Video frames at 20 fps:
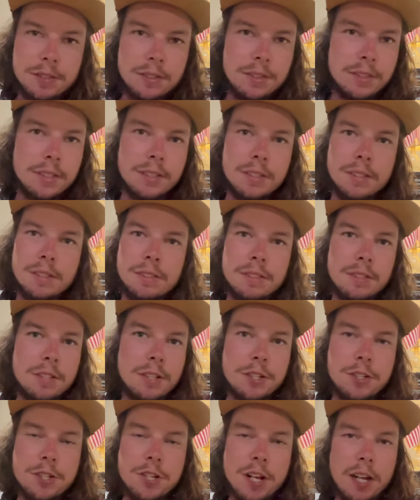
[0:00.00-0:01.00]
You
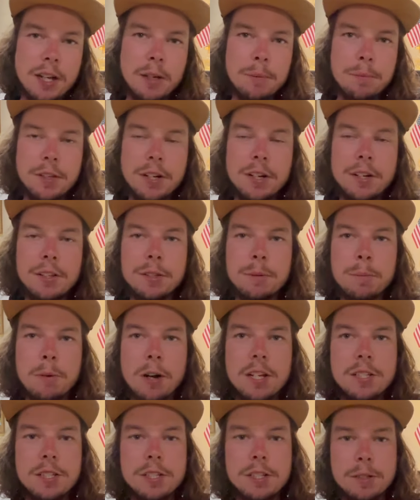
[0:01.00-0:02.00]
can check up there. Their
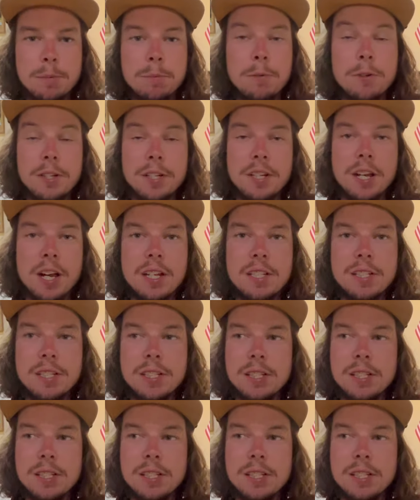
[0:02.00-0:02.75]
prices are pretty nice.